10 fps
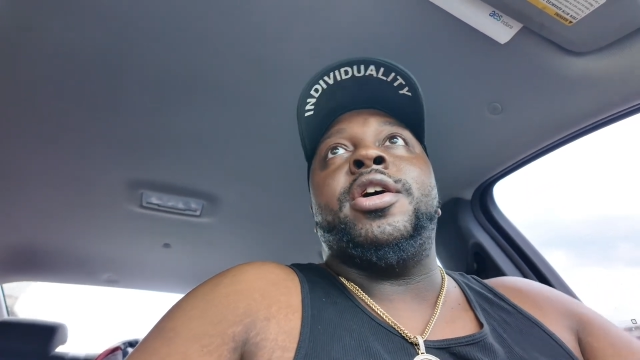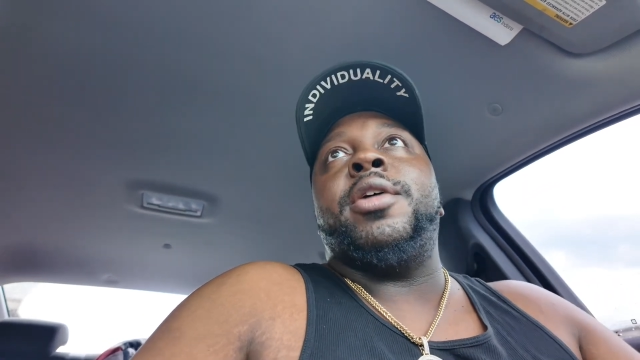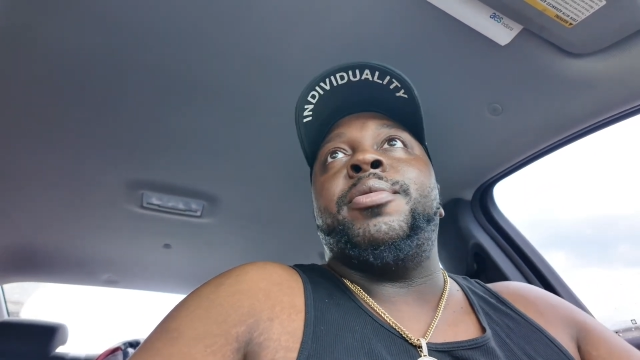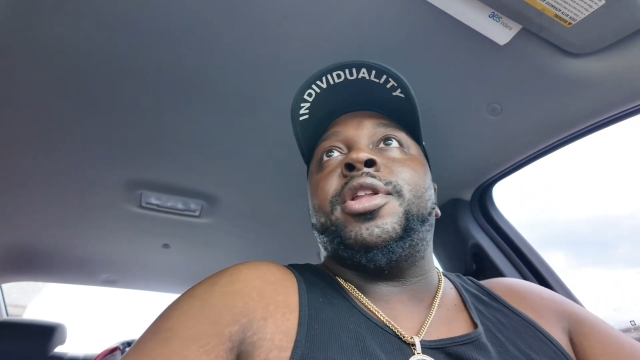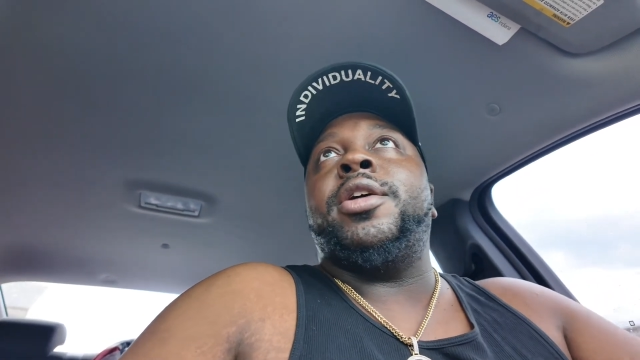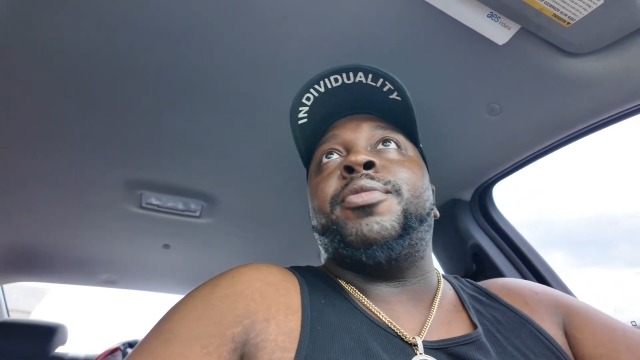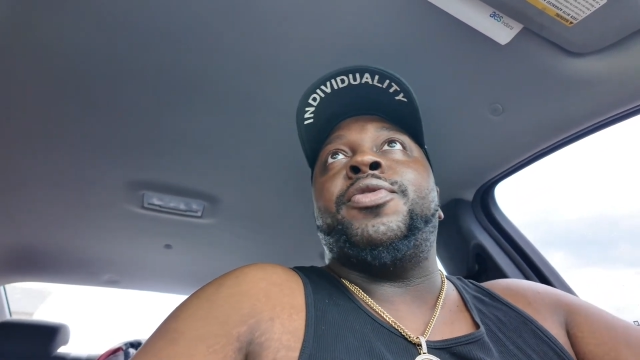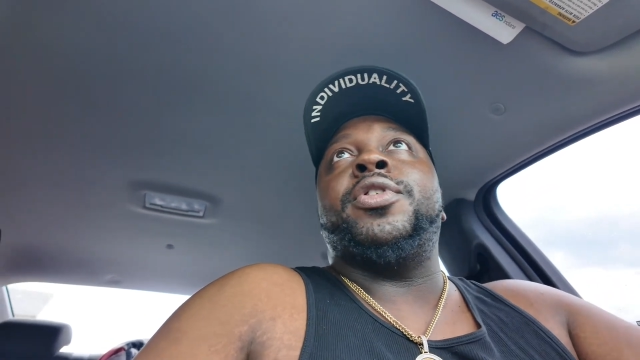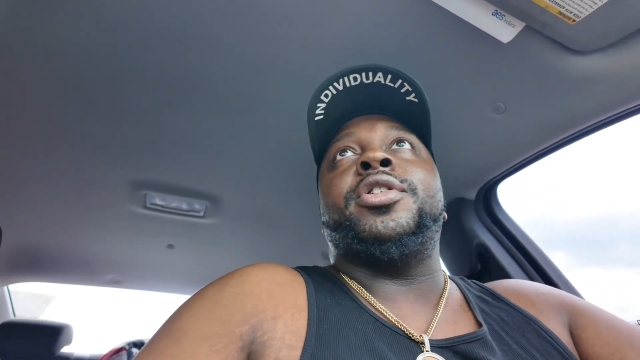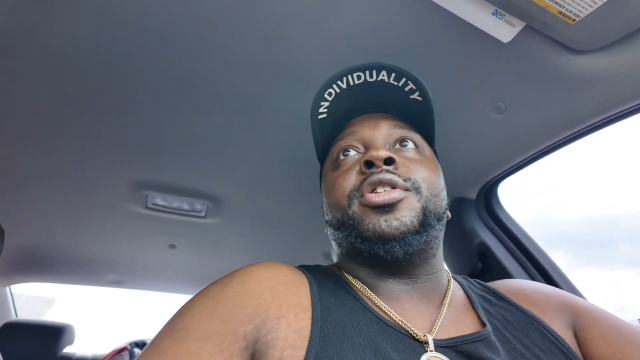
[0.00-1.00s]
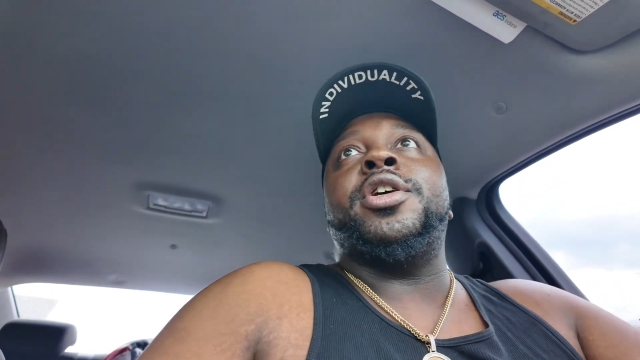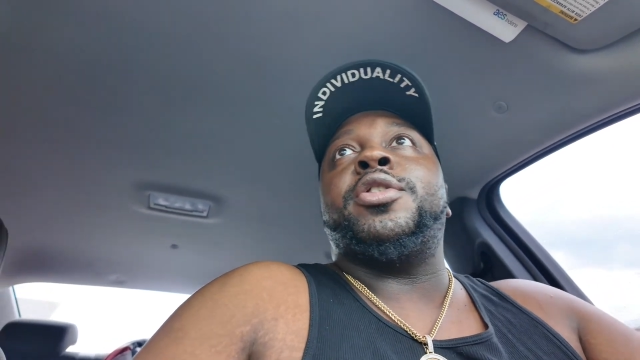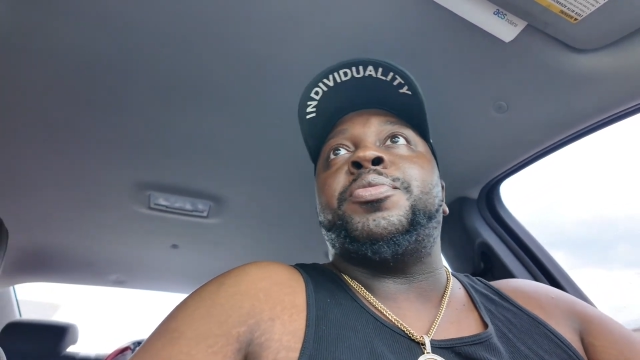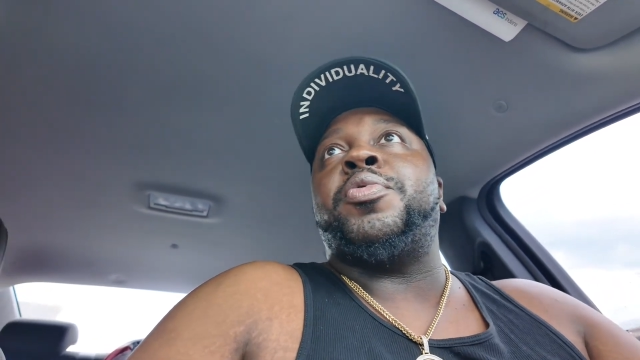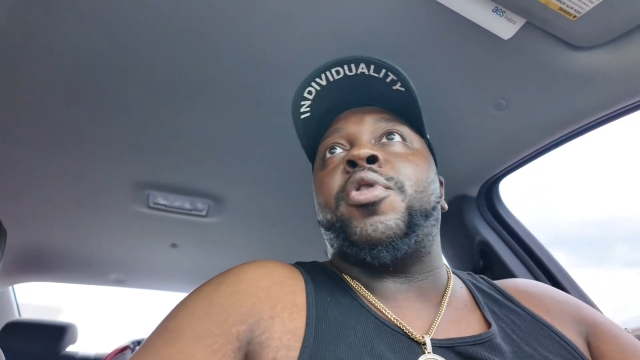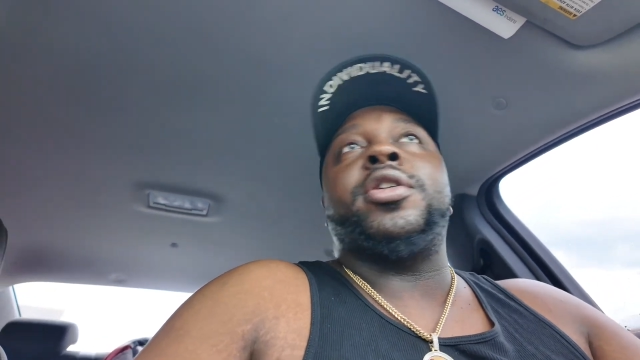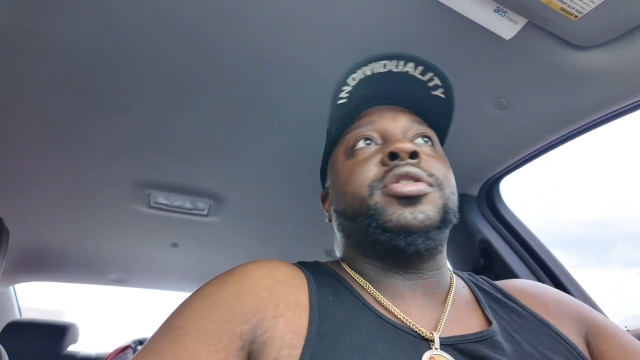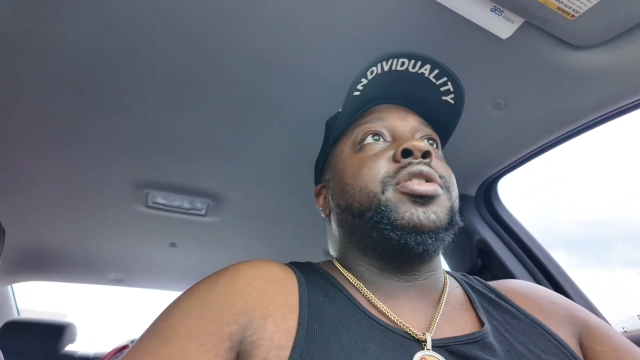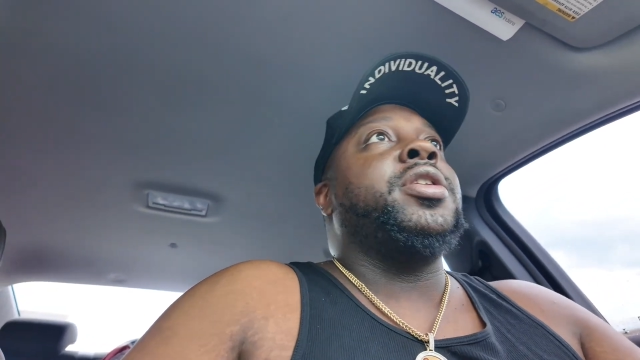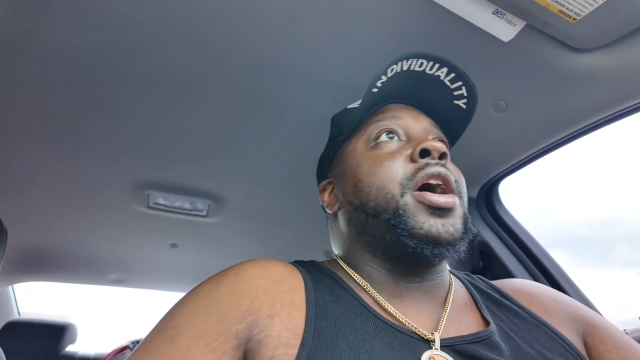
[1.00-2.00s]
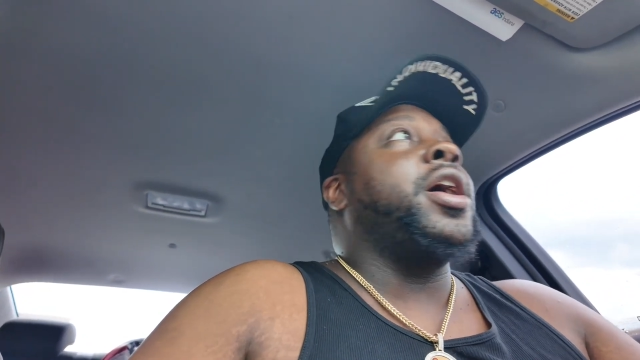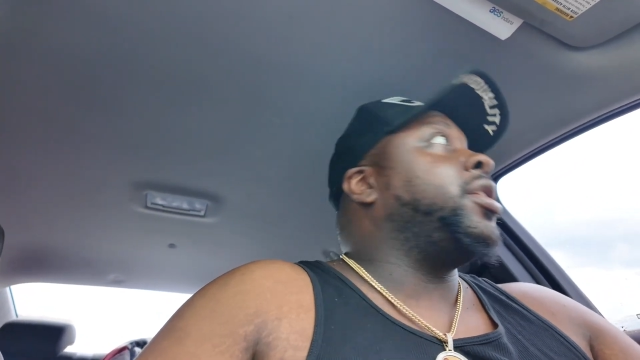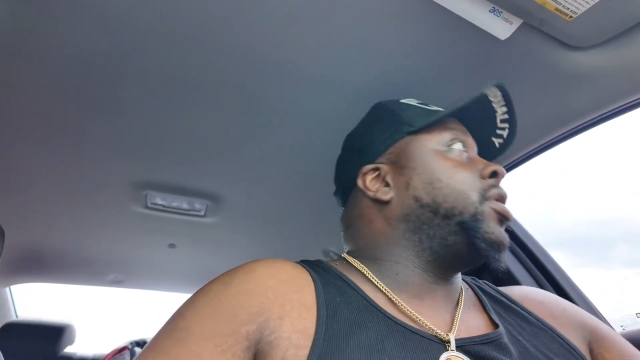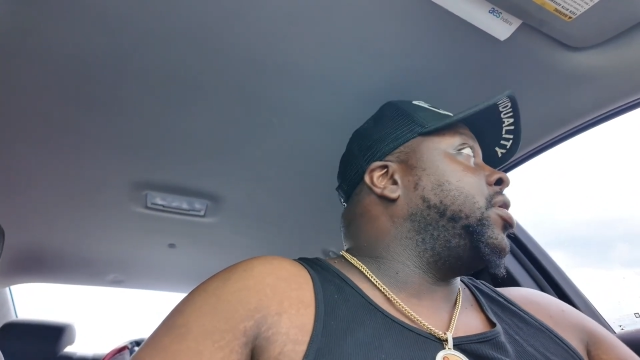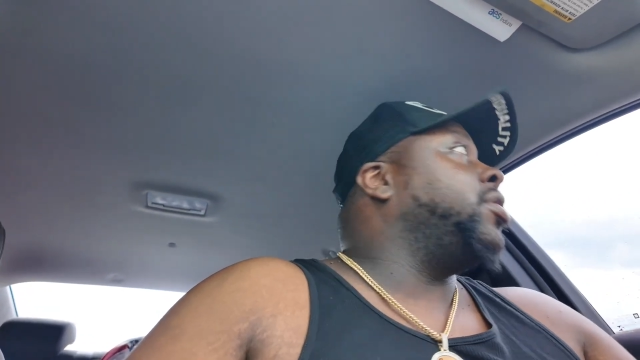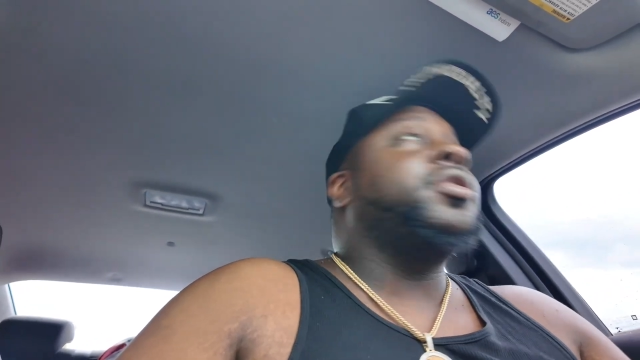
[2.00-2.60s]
They've been letting motherfuckers stay at the park till 9, 30,